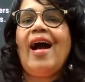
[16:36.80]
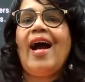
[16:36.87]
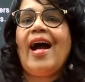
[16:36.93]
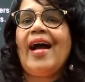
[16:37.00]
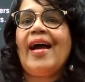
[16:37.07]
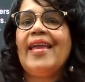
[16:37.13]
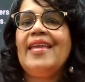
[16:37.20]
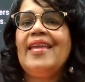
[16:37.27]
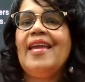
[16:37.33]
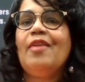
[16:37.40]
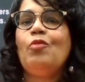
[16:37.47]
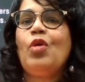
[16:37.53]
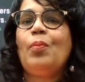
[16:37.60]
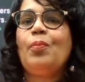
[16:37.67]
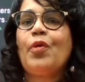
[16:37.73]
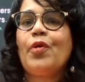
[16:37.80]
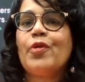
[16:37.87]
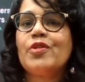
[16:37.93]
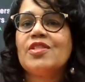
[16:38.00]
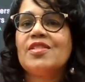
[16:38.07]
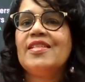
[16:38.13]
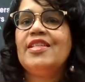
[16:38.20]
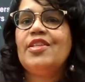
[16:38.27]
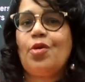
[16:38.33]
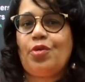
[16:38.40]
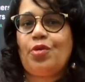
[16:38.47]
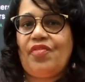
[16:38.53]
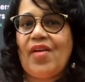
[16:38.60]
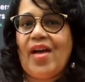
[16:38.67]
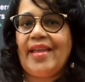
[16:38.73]
I will personally
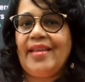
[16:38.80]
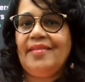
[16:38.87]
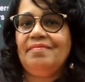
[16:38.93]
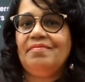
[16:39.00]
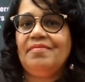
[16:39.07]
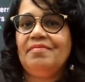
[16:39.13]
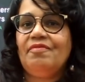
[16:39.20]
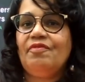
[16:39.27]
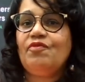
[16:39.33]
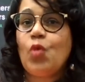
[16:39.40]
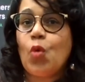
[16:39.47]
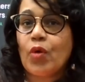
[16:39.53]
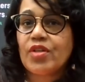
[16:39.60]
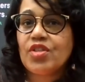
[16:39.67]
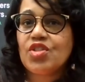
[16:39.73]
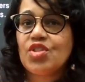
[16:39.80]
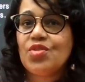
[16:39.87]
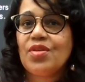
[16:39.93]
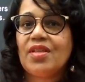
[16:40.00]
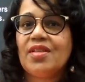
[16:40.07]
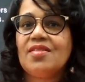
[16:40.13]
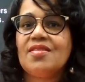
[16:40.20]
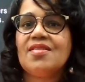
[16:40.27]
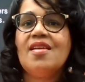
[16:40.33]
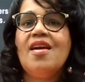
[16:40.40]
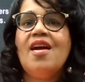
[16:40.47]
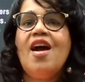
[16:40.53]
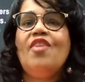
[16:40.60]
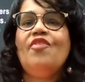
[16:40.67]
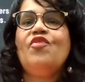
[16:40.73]
notify four students
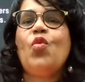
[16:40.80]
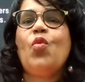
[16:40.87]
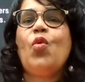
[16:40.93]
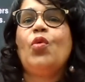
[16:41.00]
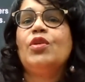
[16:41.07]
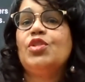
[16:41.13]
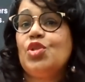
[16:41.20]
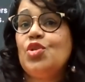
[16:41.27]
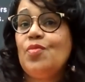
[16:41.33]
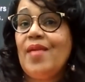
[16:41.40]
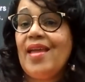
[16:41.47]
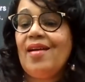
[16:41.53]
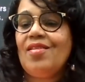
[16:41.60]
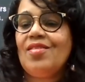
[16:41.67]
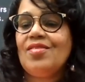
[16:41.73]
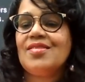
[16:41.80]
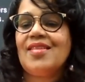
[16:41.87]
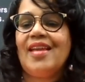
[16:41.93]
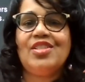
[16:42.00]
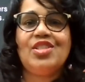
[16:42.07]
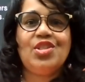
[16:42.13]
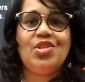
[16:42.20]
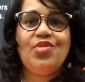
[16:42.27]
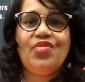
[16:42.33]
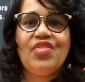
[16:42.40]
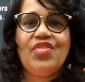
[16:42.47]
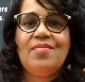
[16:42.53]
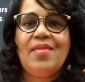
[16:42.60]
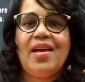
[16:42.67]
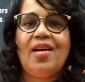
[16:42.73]
for two males and two
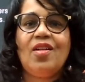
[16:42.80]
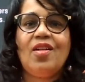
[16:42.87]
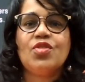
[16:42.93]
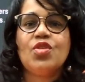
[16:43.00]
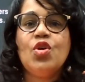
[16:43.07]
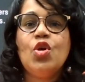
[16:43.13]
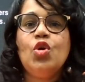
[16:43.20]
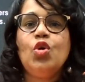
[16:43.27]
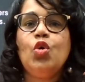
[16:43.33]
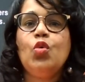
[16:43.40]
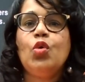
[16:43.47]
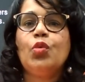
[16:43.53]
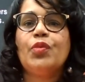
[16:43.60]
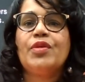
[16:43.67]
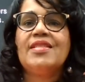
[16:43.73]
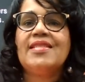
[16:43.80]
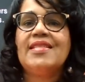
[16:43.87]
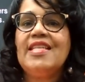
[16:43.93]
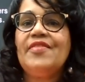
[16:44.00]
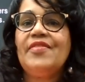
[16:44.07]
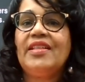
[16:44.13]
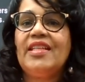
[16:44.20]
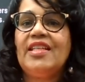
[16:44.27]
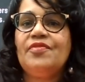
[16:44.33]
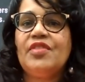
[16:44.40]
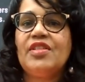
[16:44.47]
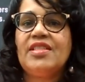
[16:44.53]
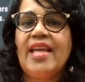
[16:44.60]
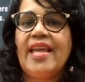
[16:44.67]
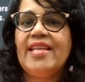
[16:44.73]
females who will receive an
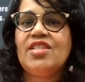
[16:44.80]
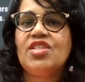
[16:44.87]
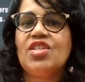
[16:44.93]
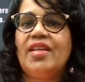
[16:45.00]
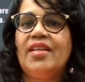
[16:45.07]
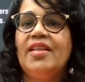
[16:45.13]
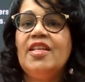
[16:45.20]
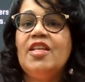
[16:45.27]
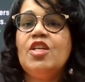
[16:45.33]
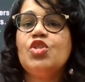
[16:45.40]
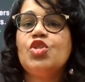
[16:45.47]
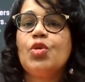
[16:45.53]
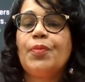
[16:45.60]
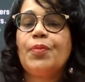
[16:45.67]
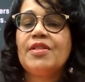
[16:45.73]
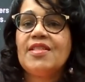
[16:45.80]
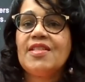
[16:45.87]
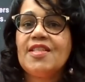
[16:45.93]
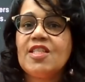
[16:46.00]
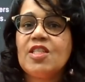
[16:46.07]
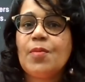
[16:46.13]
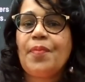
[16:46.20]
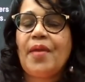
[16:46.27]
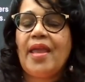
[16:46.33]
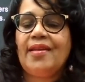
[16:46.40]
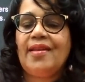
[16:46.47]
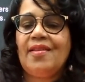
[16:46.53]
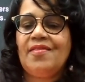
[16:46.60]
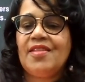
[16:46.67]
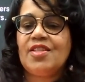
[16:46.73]
invitation to
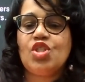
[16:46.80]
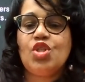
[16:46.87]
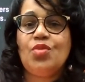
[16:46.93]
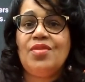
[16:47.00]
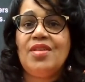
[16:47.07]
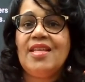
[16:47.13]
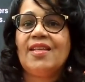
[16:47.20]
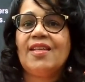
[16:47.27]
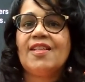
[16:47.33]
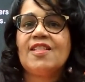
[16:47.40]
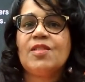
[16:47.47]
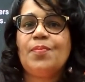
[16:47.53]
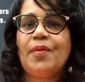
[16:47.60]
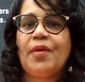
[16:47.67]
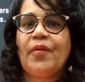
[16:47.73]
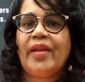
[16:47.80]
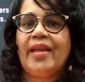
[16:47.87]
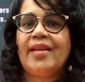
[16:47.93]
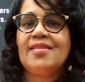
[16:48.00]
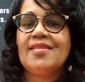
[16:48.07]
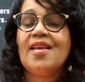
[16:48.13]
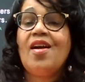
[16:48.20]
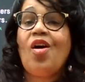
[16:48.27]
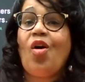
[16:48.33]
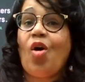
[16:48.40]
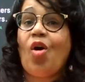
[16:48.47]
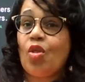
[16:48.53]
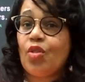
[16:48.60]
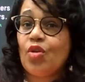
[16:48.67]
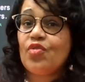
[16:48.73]
participate in this unique experience,
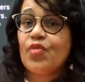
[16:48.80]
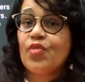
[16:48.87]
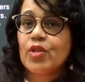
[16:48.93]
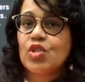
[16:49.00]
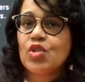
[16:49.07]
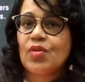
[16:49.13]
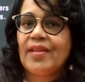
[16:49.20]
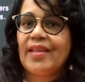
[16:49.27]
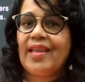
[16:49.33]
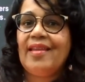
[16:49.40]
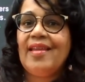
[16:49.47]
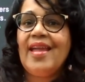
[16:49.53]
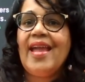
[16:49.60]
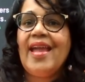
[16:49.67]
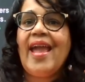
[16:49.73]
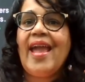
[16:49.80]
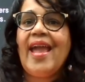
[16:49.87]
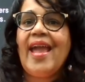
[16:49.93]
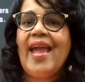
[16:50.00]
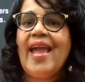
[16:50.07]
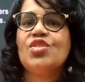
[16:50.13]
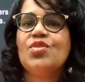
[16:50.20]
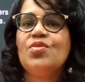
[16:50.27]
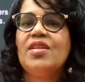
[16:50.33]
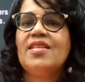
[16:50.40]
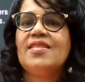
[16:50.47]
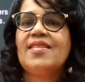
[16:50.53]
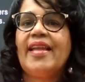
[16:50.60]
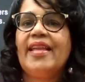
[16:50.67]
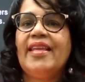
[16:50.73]
although virtually, as soon
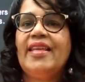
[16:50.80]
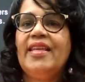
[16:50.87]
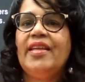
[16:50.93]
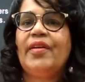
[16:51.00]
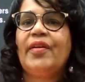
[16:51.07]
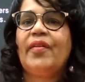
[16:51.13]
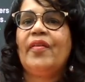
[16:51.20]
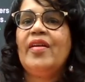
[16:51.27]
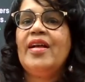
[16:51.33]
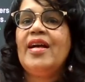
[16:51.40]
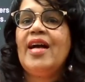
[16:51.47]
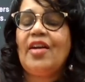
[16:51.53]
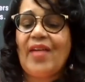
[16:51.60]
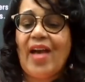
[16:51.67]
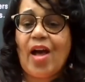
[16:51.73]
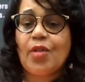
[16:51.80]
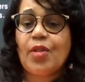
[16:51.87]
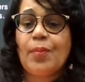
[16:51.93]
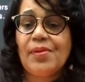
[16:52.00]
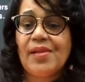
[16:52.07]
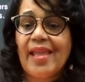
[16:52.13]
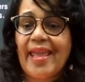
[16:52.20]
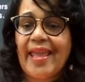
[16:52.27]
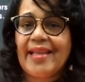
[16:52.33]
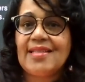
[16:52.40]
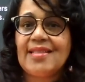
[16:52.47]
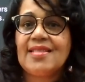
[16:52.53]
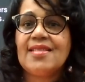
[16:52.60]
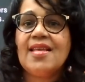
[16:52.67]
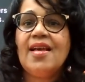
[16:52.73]
as I hear of how the
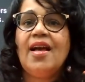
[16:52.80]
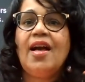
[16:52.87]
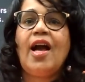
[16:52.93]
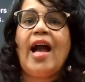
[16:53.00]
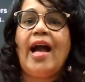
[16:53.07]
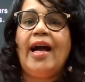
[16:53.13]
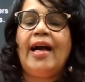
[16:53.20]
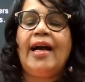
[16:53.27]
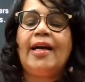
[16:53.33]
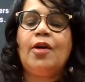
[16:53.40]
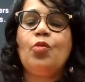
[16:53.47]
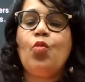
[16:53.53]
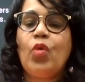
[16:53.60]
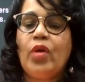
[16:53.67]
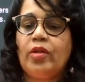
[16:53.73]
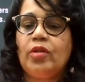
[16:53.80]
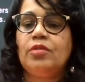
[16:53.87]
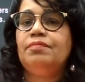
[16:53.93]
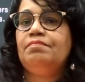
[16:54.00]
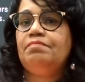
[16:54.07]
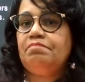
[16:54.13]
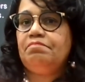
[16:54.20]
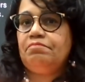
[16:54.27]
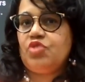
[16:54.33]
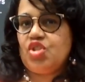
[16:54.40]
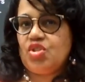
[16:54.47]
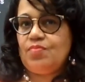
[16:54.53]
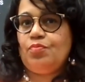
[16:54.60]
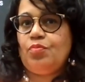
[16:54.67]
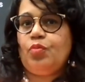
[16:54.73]
plans uh, will,
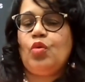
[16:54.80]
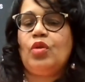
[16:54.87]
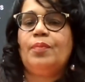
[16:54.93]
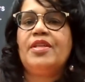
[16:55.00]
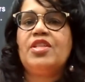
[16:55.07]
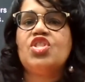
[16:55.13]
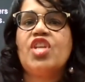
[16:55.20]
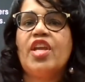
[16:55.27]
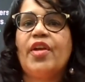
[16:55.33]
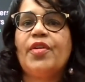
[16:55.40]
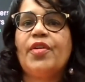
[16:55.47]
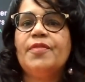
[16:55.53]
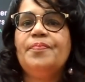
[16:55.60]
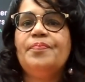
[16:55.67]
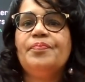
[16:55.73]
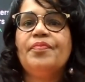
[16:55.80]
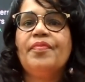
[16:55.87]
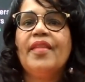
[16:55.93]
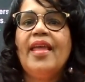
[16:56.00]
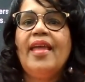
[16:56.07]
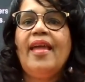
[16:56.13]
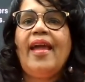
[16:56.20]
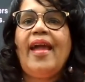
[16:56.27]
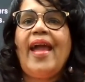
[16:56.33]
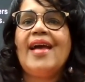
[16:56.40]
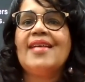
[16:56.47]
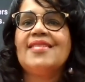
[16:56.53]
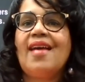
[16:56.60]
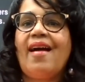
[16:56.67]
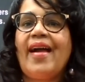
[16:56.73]
will be shared.
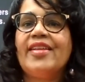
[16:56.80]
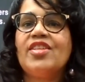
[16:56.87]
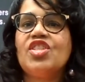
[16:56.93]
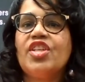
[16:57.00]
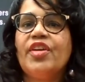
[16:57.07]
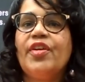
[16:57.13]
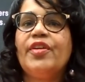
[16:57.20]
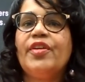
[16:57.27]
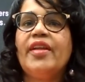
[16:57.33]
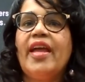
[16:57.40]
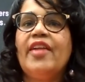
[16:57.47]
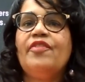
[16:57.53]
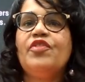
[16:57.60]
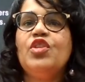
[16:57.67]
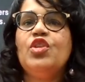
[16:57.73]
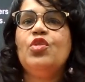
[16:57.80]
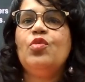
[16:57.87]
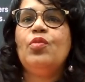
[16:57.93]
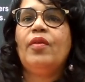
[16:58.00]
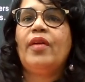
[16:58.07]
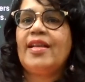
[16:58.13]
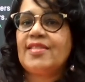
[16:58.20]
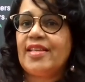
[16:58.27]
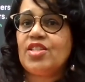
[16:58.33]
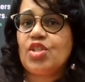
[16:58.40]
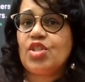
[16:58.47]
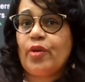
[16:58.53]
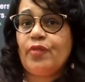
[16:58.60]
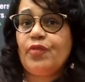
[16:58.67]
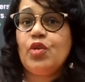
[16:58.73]
As I shared a few, as I
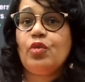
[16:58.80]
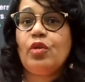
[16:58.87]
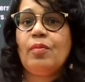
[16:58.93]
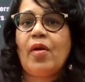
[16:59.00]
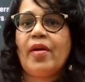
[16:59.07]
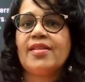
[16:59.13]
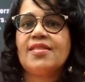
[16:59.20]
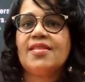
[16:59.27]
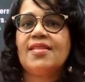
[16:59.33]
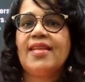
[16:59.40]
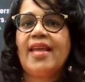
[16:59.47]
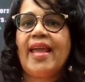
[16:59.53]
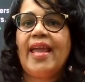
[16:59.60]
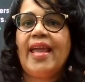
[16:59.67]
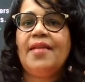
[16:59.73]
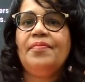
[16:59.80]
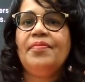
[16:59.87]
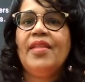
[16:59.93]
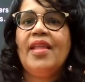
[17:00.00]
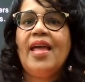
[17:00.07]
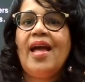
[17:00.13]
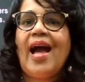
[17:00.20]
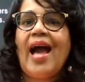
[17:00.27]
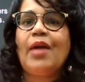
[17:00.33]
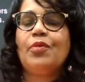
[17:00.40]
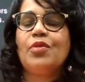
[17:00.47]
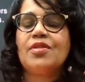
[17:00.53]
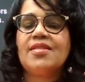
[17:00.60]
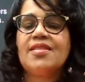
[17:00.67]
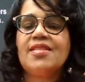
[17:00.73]
share a few remarks today, I
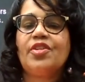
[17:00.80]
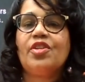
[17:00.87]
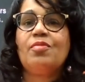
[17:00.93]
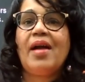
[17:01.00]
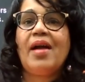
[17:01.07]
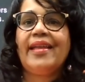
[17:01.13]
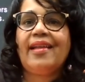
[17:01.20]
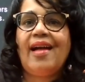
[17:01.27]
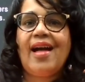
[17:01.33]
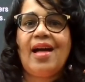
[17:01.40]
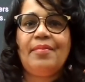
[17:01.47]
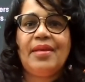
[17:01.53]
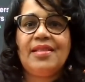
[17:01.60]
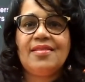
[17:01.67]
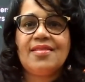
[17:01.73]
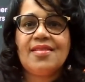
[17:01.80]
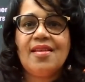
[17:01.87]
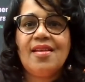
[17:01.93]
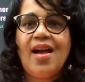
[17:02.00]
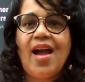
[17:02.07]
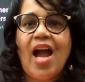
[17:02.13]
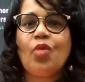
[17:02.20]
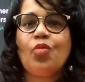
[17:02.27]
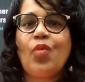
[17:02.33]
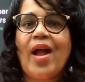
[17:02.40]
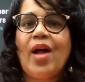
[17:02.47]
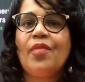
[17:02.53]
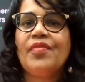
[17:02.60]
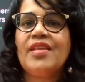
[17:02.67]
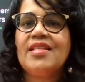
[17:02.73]
will center my comments
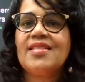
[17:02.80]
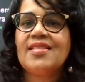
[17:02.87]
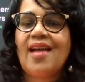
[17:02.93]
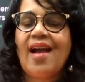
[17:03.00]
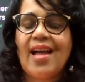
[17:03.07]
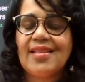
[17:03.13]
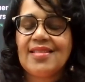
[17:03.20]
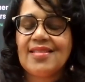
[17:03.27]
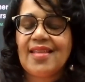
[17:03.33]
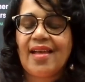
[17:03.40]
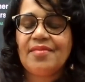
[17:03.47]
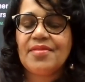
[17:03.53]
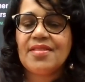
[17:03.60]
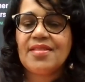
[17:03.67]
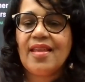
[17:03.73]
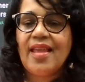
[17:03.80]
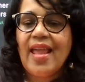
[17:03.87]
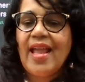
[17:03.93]
around these concepts